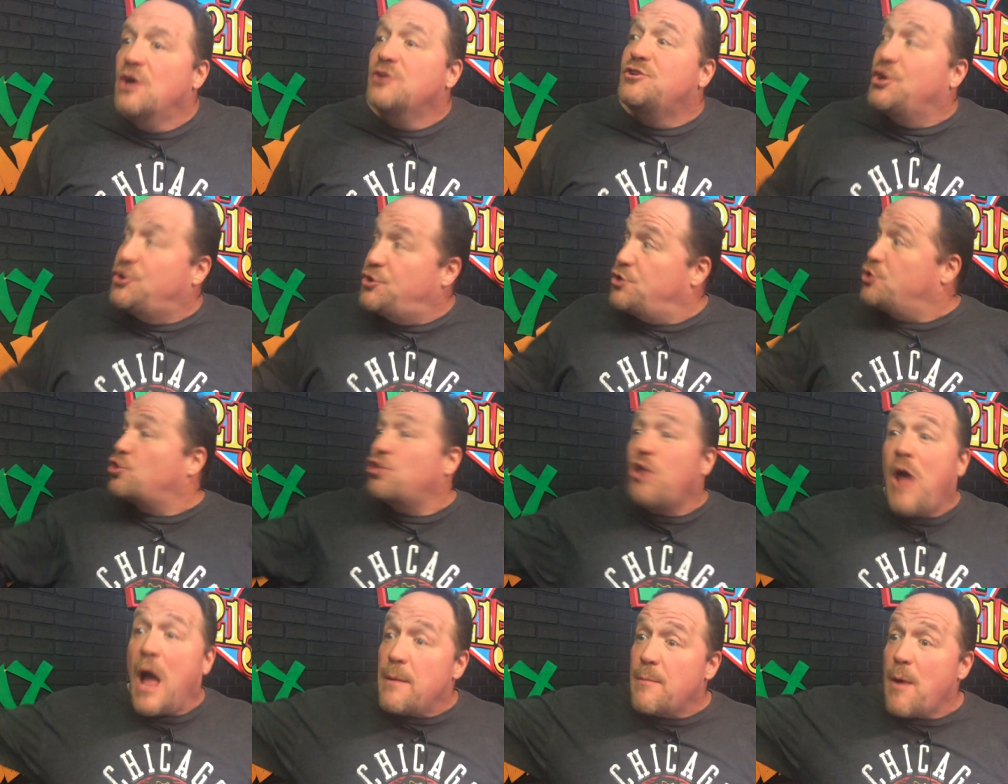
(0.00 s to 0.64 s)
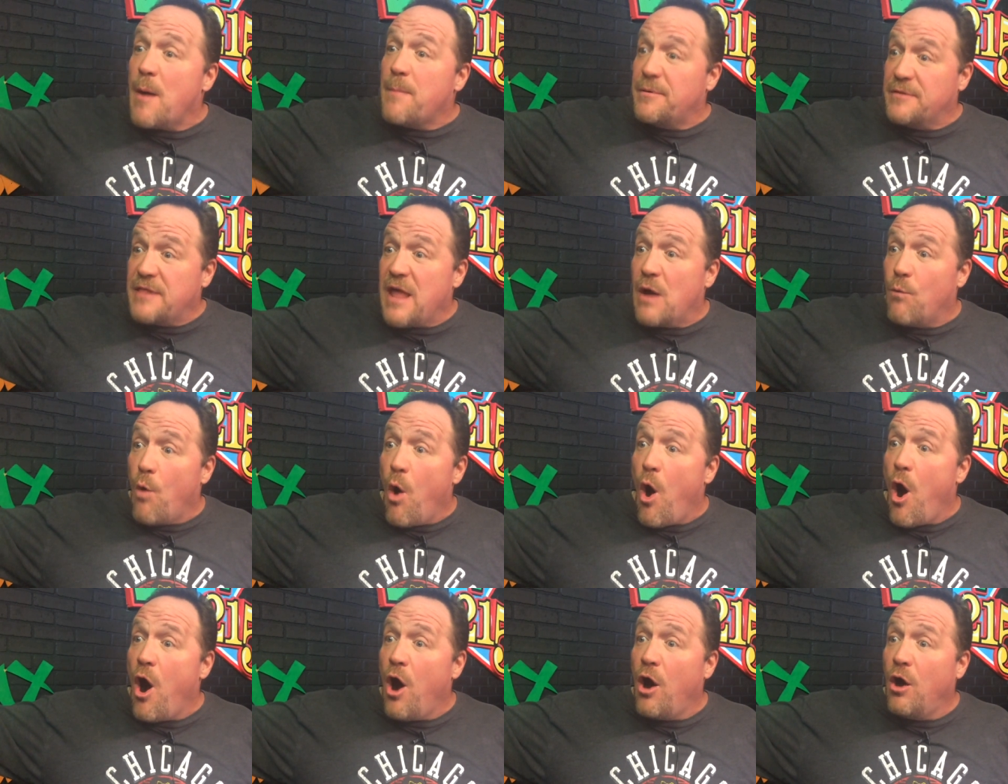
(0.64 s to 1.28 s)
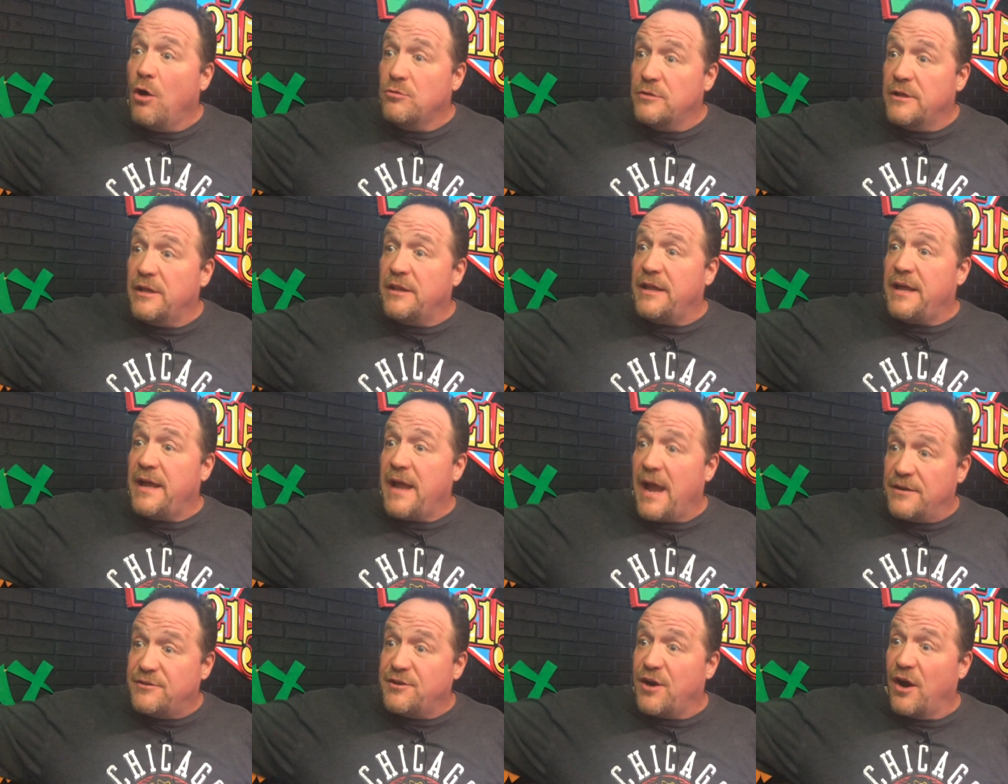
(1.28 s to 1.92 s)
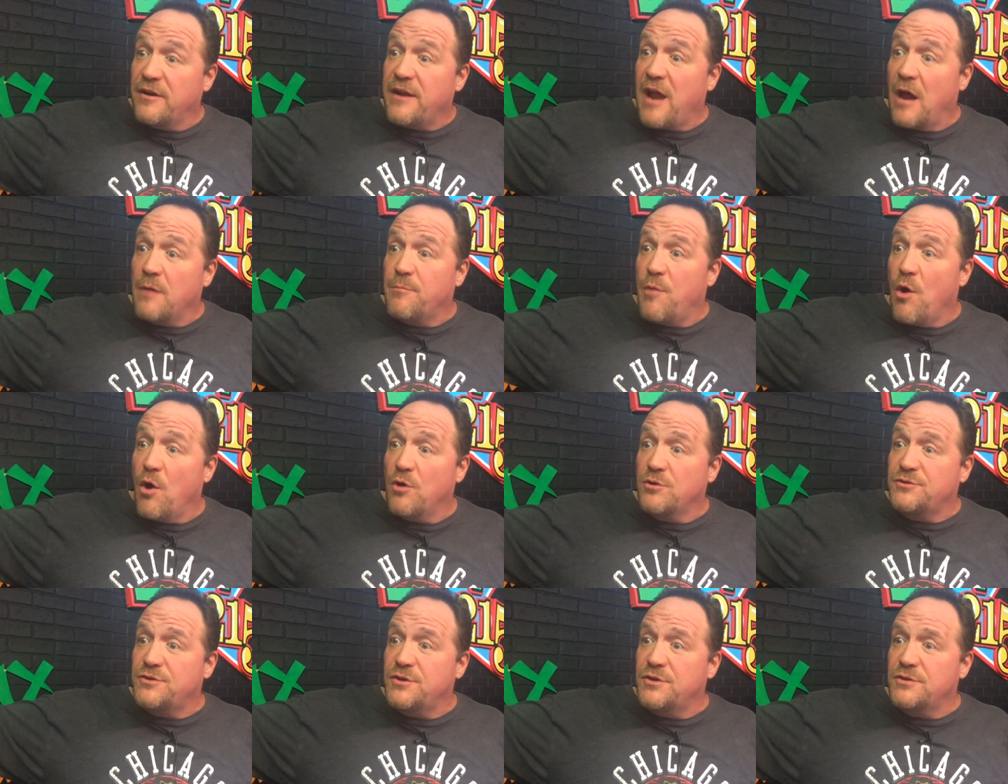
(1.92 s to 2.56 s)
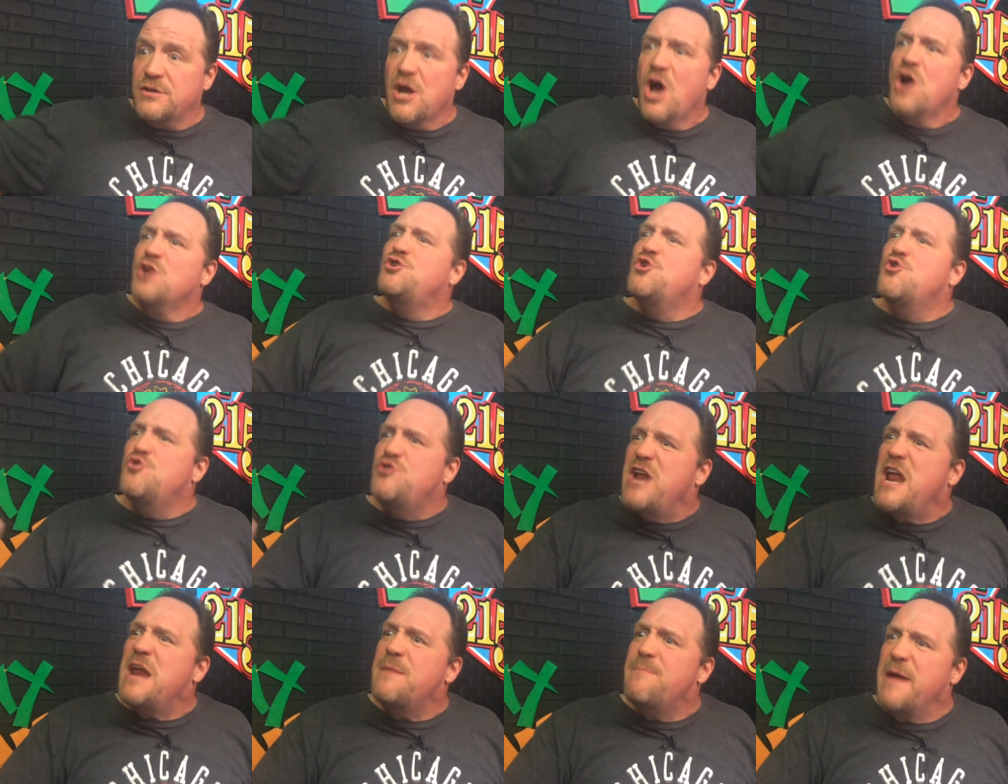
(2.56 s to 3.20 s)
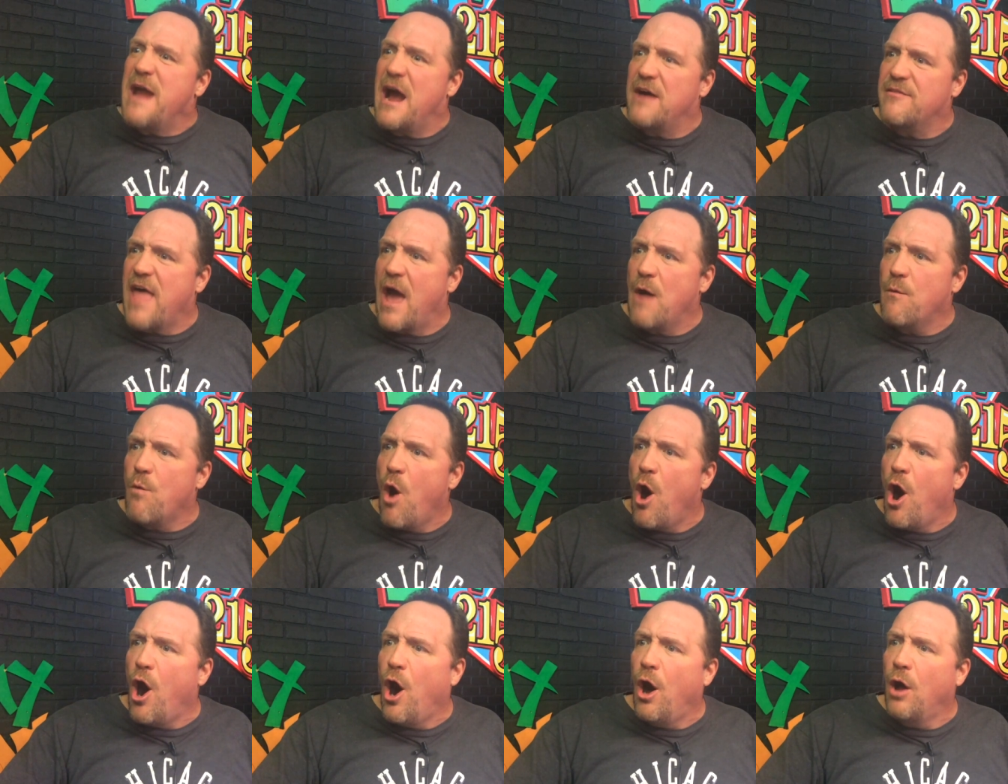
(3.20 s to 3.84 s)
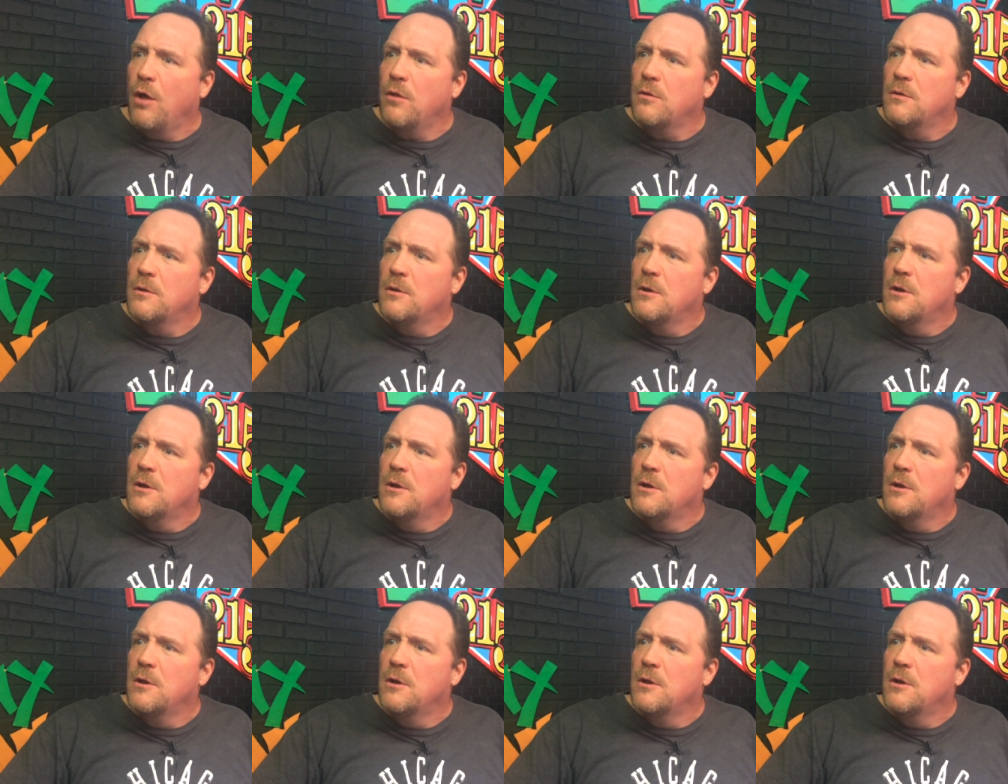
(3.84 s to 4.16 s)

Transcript: Did you climb up on that wall, Lily, and tear down posters? You need me on that wall.